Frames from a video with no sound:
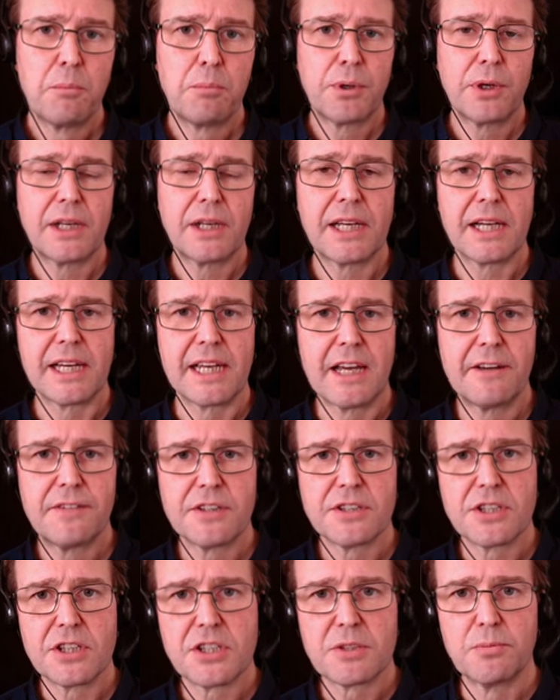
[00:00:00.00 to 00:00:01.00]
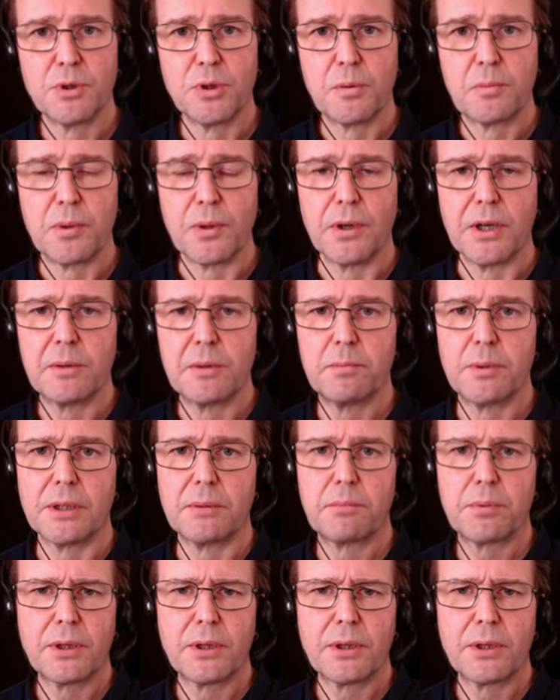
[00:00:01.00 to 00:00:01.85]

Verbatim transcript: Pre-AF, it's a small point, but